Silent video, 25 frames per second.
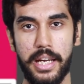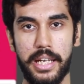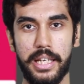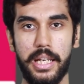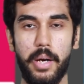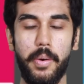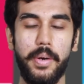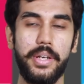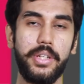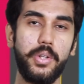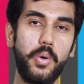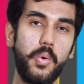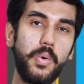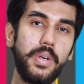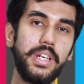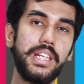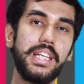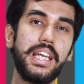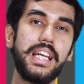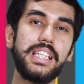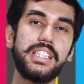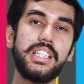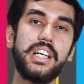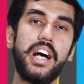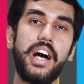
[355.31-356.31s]
Now it only
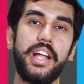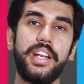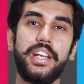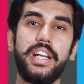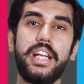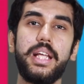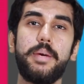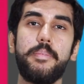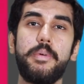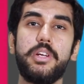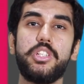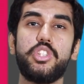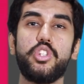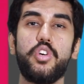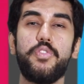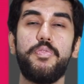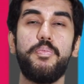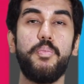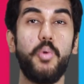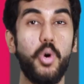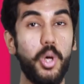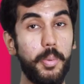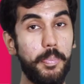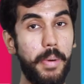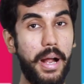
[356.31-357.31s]
has 100 mAh of
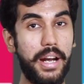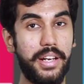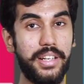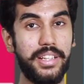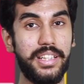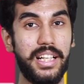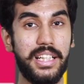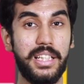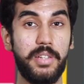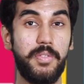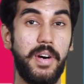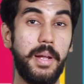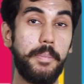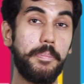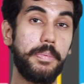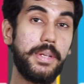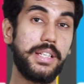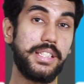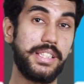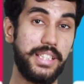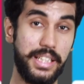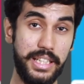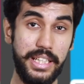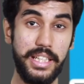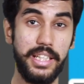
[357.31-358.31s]
more battery than the
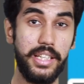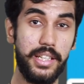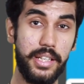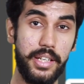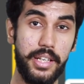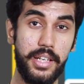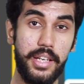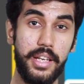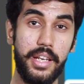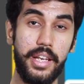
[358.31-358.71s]
OnePlus 3,